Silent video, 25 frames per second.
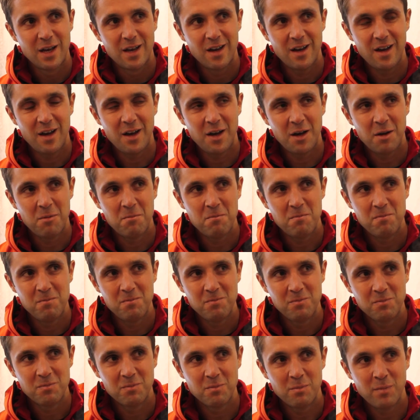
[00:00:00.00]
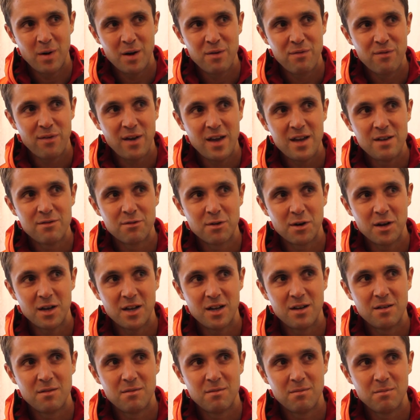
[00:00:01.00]
my
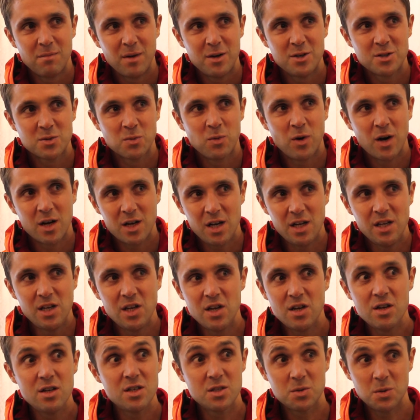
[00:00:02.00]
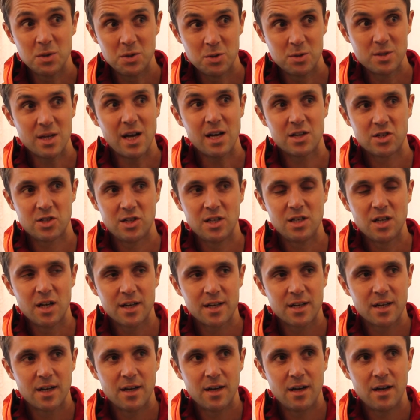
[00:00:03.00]
favourite and most widely used, which was actually
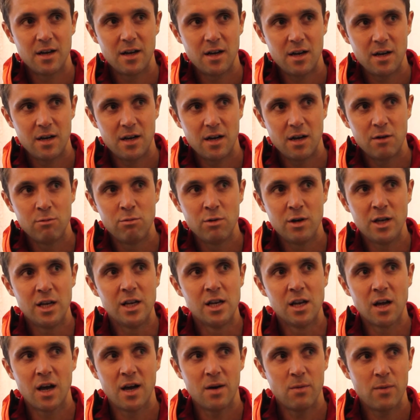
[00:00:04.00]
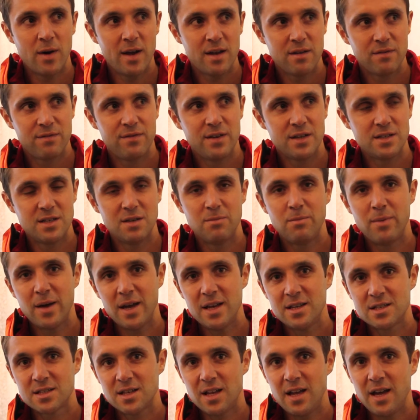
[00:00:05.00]
like a really lightweight fitted
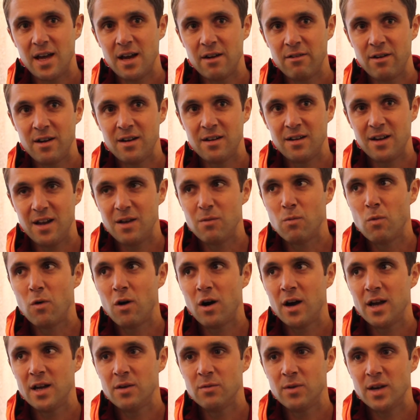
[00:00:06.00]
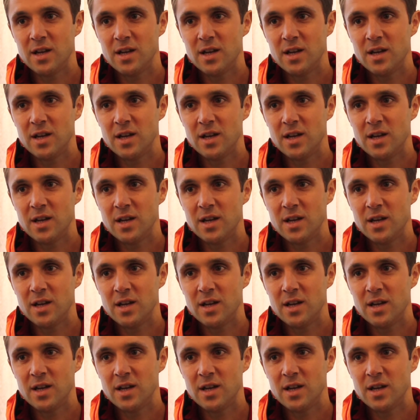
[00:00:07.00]
base layer in white,